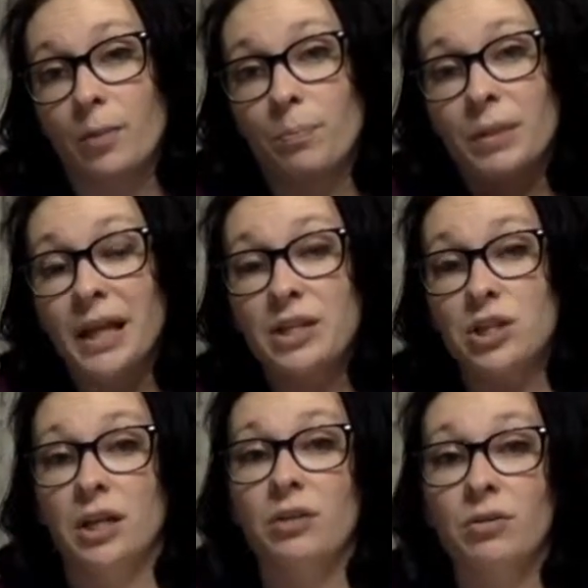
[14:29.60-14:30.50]

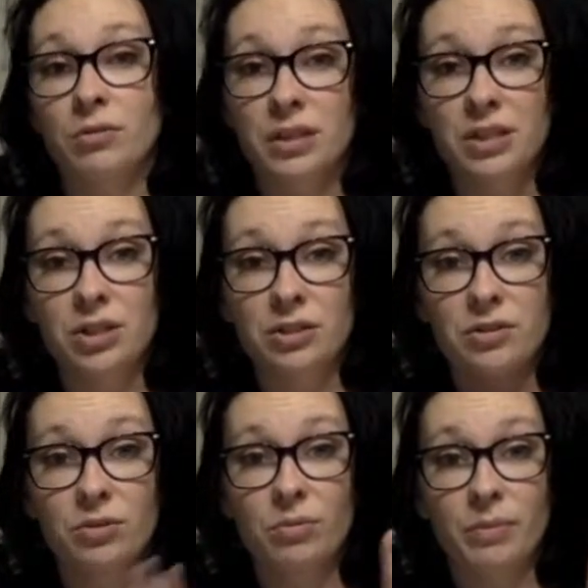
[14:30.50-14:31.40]
pledging her allegiance
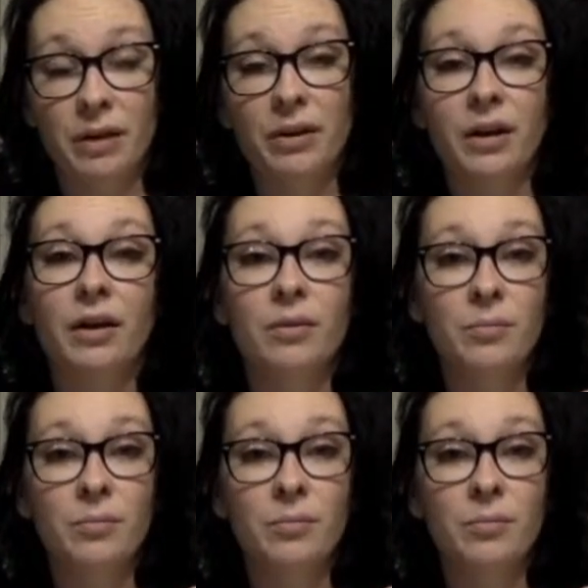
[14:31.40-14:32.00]
to America